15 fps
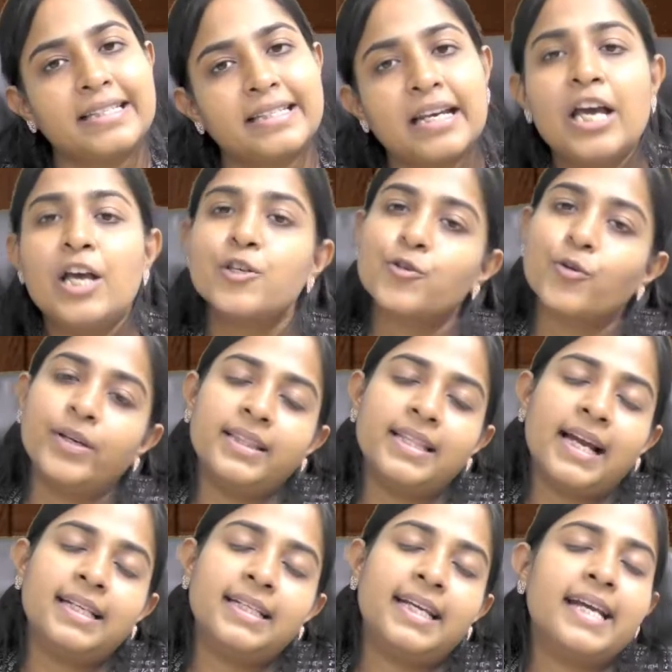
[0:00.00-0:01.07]
So in that
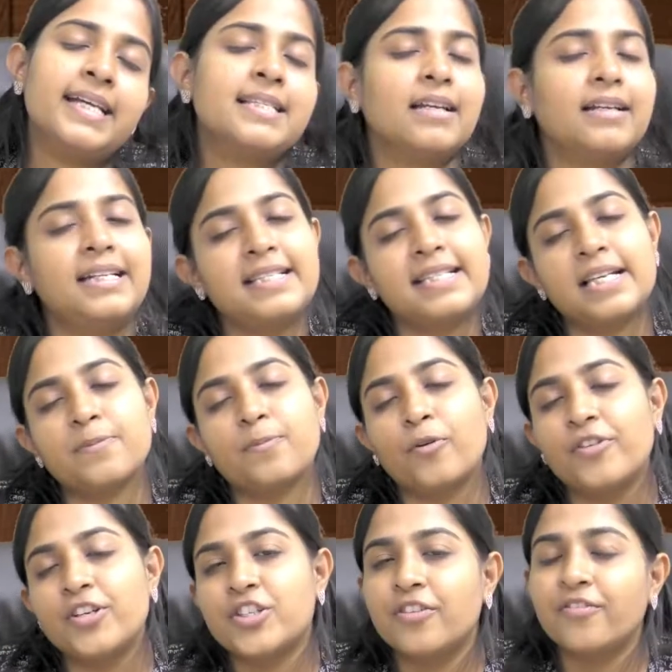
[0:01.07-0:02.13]
case, TCS provision will,